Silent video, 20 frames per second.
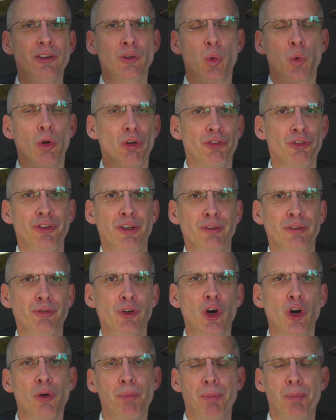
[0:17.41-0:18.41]
quality of
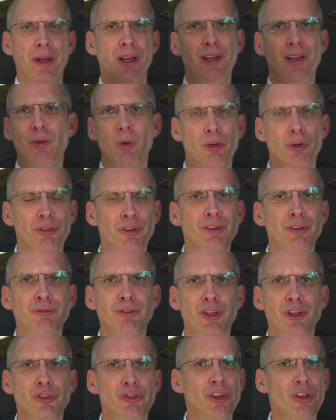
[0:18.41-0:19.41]
copy, quality of
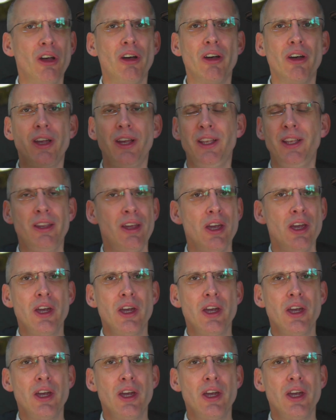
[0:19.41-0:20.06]
design,